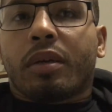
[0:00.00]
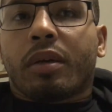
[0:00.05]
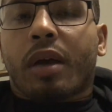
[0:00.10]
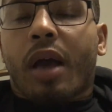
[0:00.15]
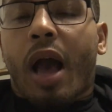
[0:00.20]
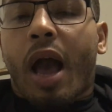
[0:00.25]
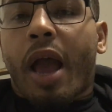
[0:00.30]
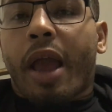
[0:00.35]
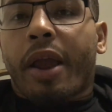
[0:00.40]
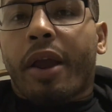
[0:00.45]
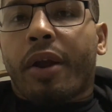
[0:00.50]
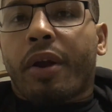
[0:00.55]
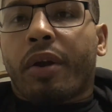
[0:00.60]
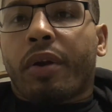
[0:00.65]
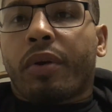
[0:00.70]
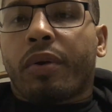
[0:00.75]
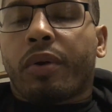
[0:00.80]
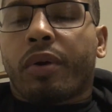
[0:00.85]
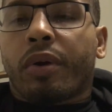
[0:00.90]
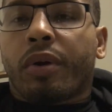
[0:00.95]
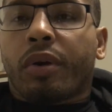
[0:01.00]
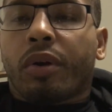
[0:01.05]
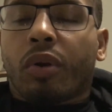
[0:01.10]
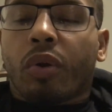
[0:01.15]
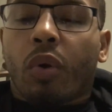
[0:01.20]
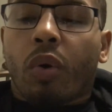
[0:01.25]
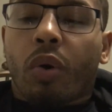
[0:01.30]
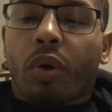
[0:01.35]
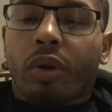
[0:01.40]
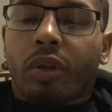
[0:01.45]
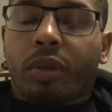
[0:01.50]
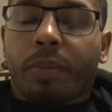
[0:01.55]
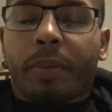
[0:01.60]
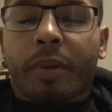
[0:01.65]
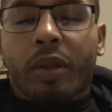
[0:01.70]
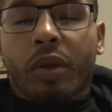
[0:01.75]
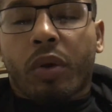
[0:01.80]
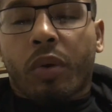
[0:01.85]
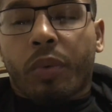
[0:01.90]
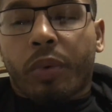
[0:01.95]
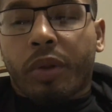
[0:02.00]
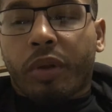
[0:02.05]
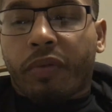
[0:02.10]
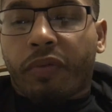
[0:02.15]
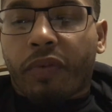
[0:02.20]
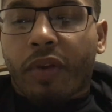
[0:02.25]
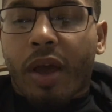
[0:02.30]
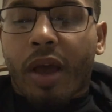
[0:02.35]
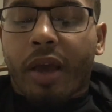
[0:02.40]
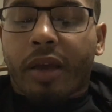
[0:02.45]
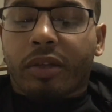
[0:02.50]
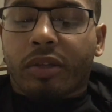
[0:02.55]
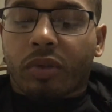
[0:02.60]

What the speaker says: higher or lower depending on when you fly.